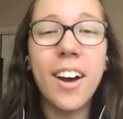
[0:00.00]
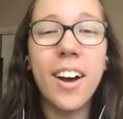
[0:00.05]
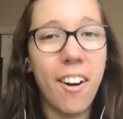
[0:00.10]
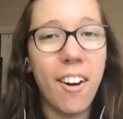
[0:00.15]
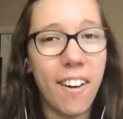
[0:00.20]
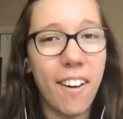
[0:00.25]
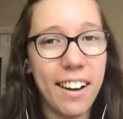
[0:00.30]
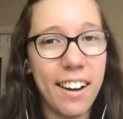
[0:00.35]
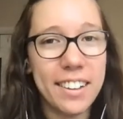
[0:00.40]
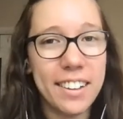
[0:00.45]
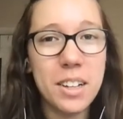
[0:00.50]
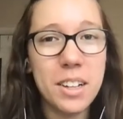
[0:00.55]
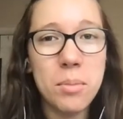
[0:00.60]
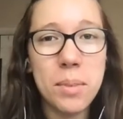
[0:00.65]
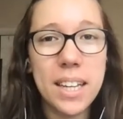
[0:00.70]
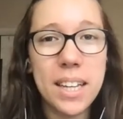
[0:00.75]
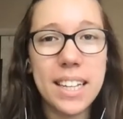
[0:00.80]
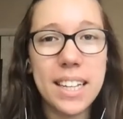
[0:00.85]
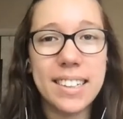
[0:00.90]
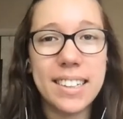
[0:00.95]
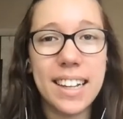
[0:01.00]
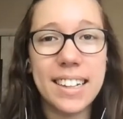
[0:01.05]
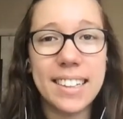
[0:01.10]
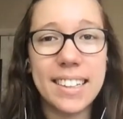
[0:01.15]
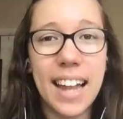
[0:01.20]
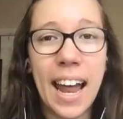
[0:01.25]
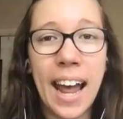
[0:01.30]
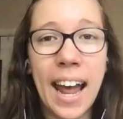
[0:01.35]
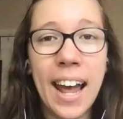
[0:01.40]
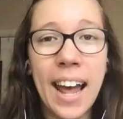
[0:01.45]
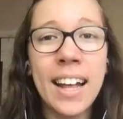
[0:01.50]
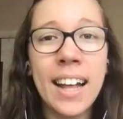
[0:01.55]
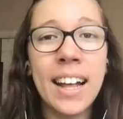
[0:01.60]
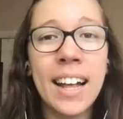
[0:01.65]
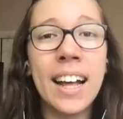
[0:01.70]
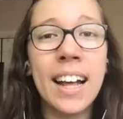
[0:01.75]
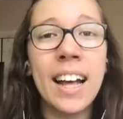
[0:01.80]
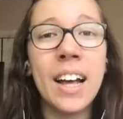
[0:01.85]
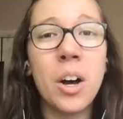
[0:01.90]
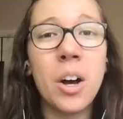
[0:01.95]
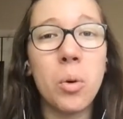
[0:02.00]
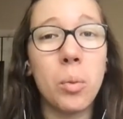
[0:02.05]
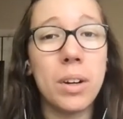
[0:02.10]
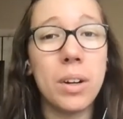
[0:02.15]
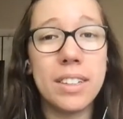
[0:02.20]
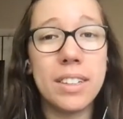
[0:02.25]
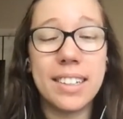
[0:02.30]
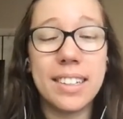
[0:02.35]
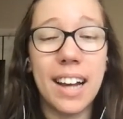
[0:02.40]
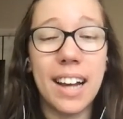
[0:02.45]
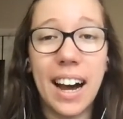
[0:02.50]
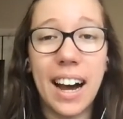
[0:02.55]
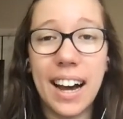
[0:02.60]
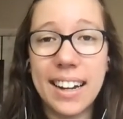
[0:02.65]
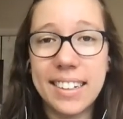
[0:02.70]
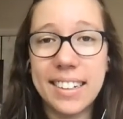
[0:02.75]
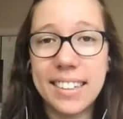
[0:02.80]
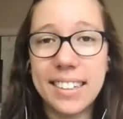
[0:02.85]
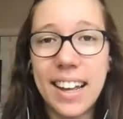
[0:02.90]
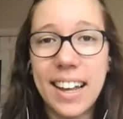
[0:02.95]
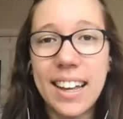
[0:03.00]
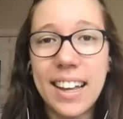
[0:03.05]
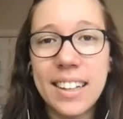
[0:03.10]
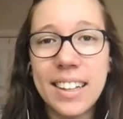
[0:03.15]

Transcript: Awesome, E says E. What does I say?